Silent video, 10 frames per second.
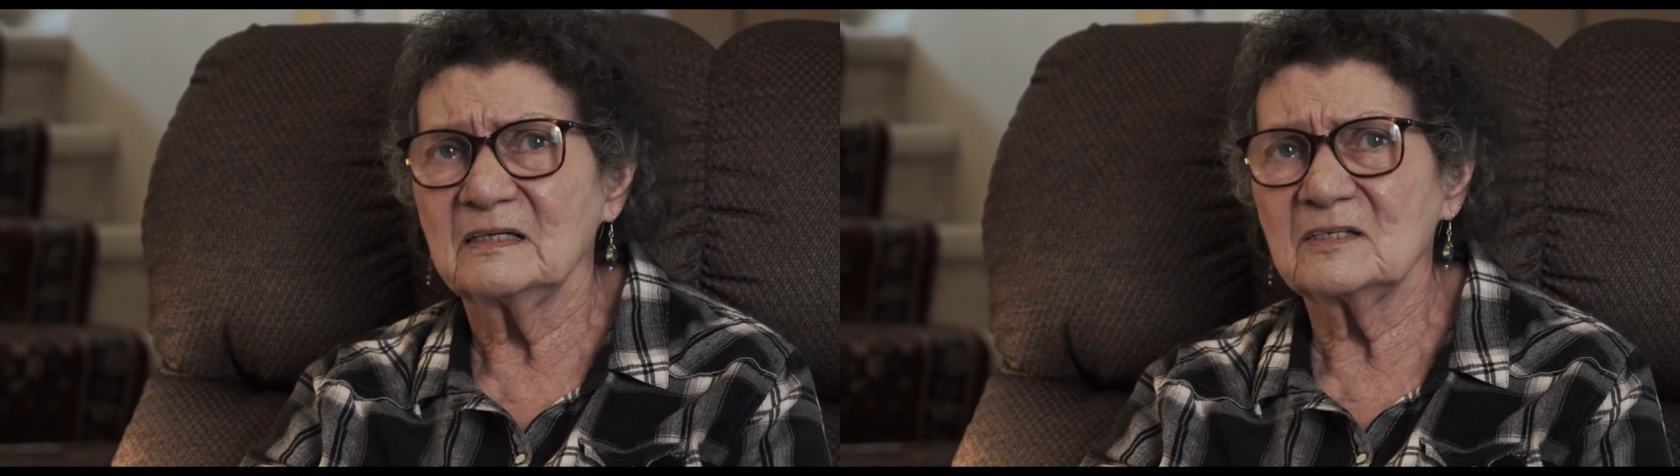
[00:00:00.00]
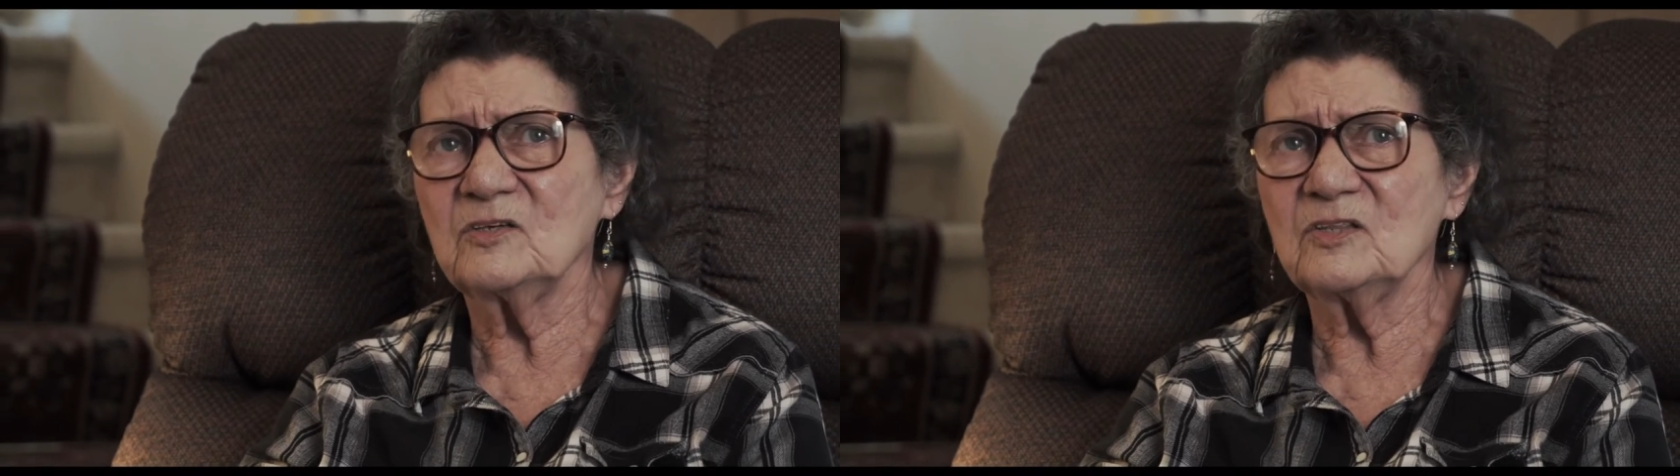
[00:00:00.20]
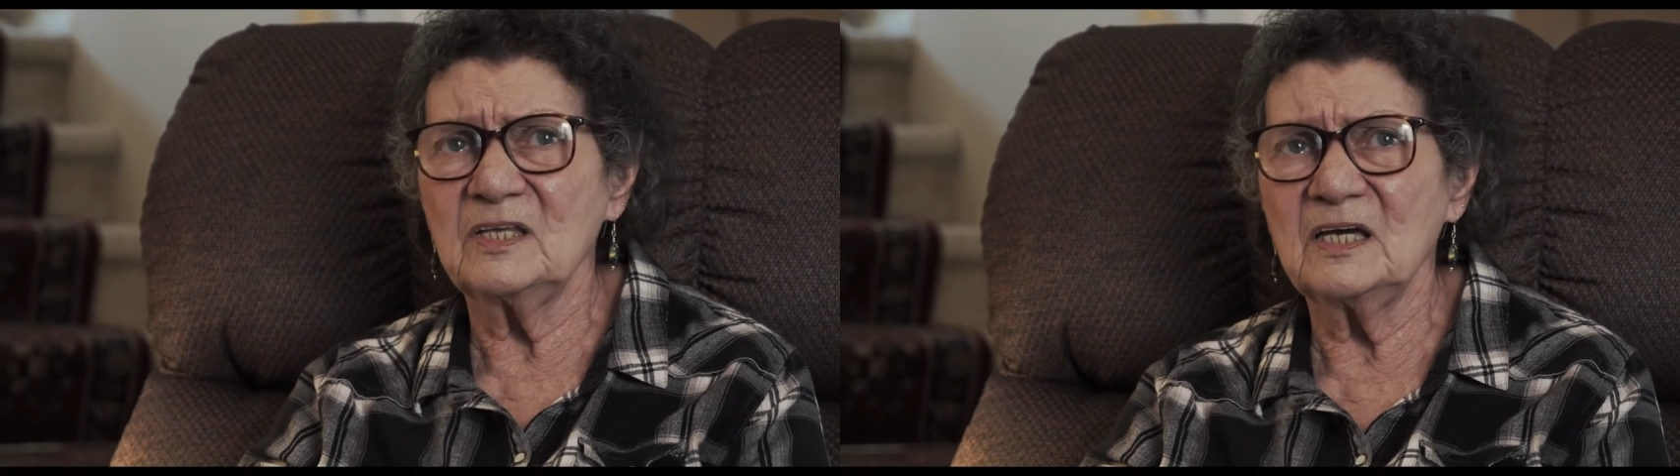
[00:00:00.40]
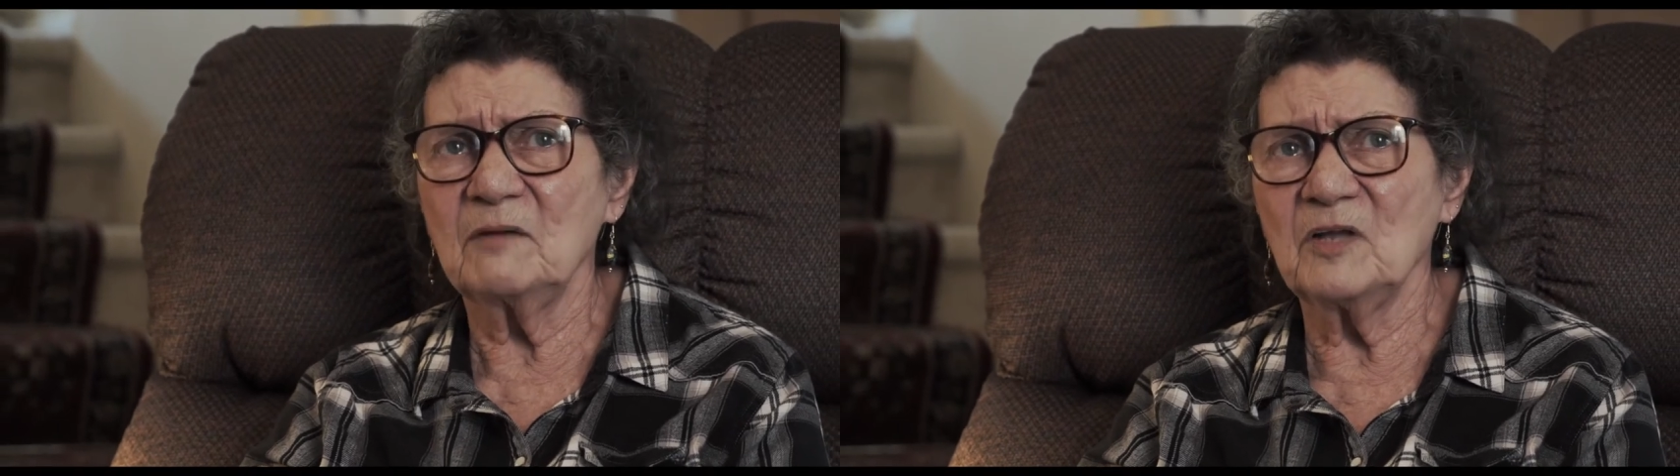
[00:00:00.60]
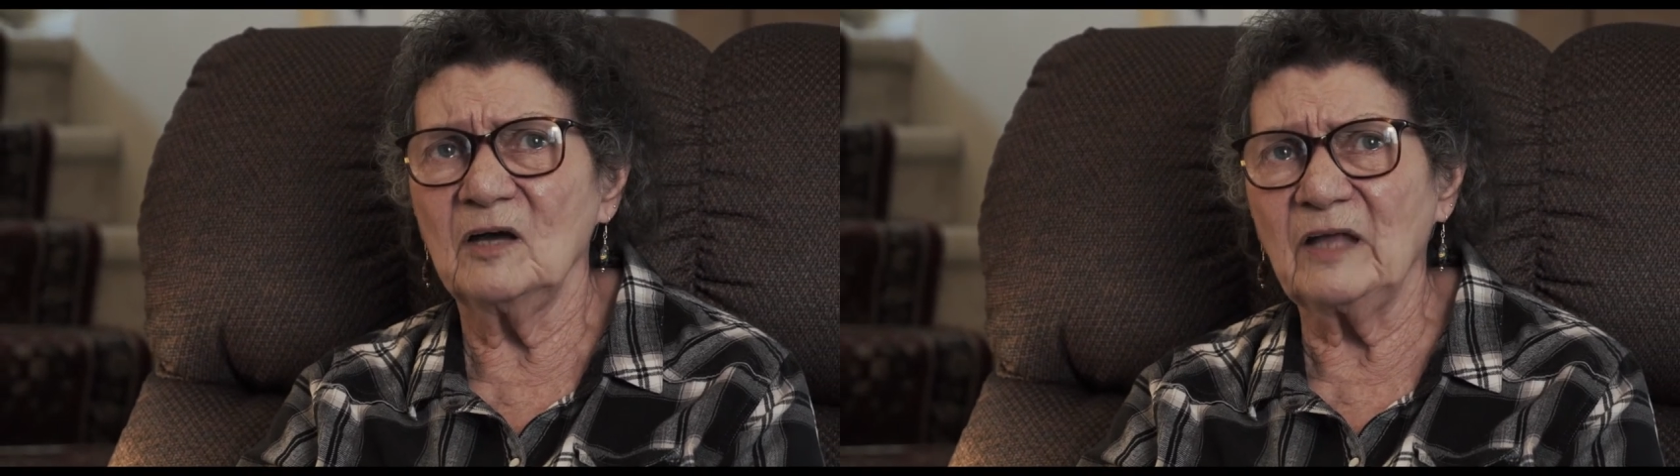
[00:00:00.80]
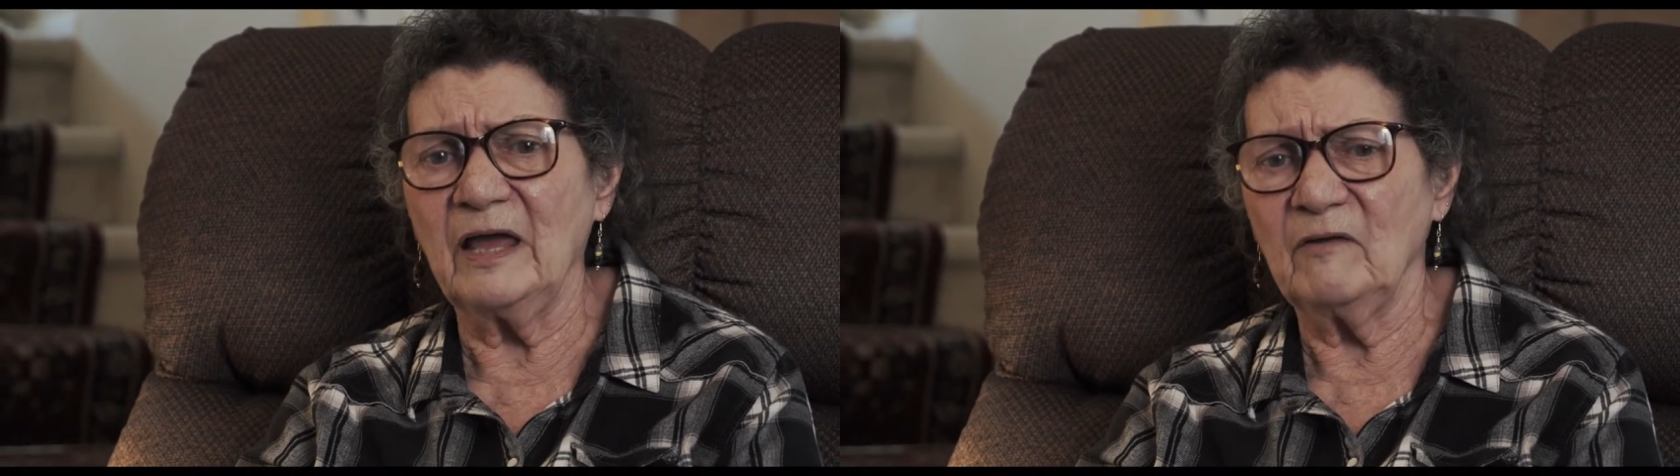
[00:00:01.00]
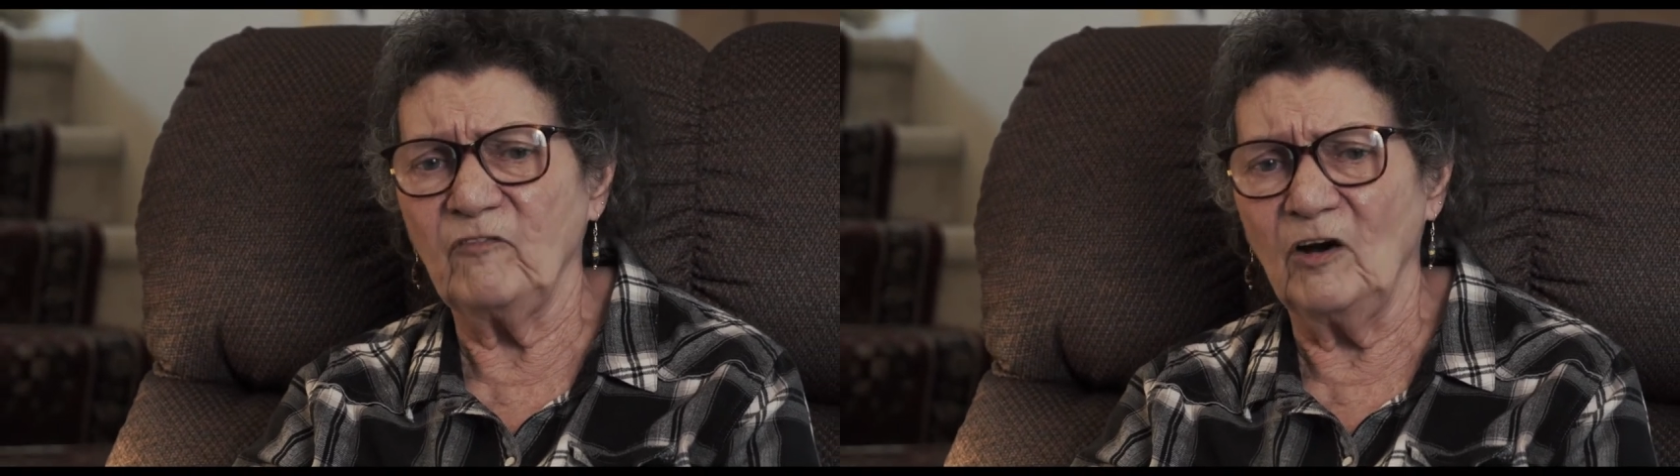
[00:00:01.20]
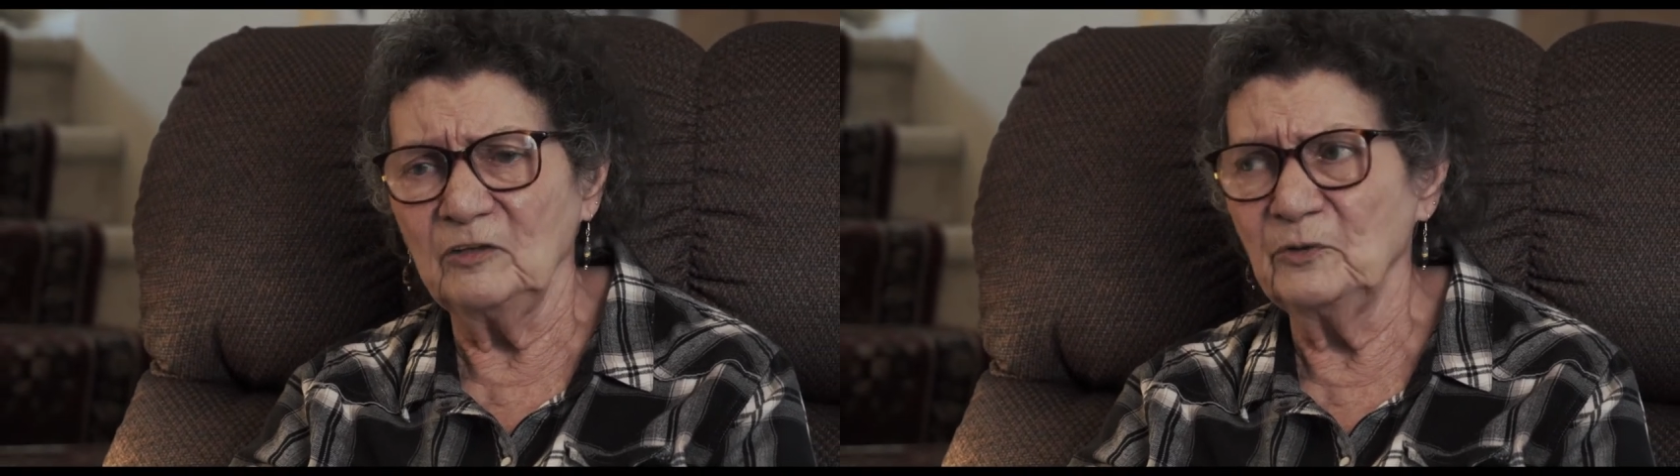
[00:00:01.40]
It's a good thing I'm not
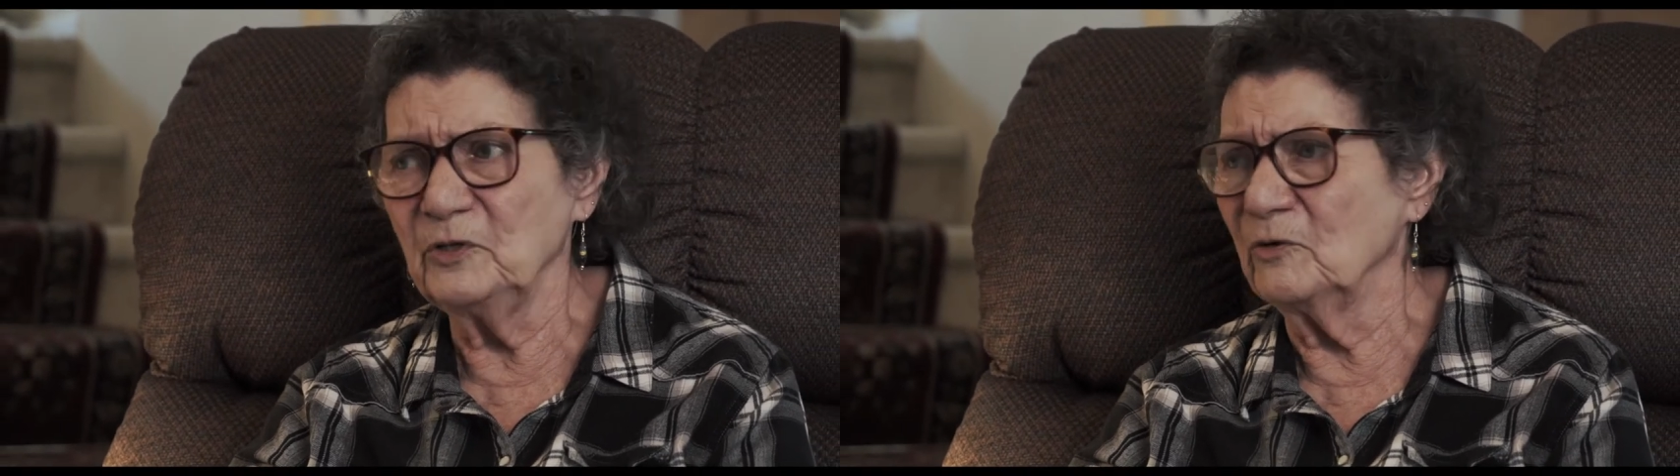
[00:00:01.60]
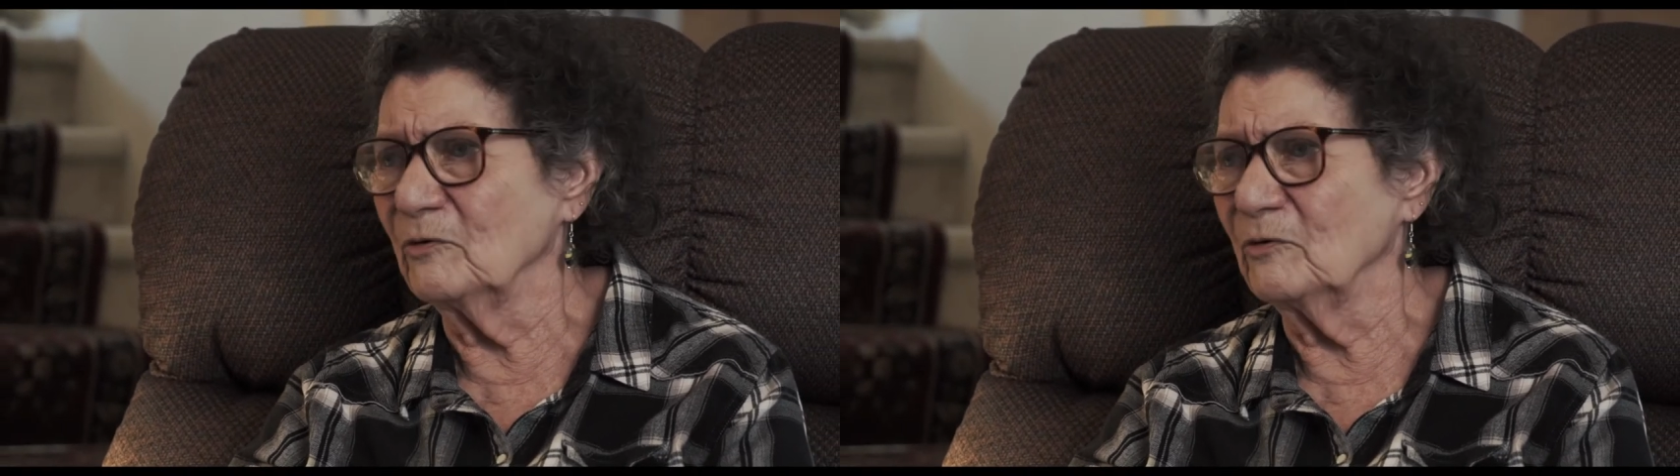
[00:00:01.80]
following you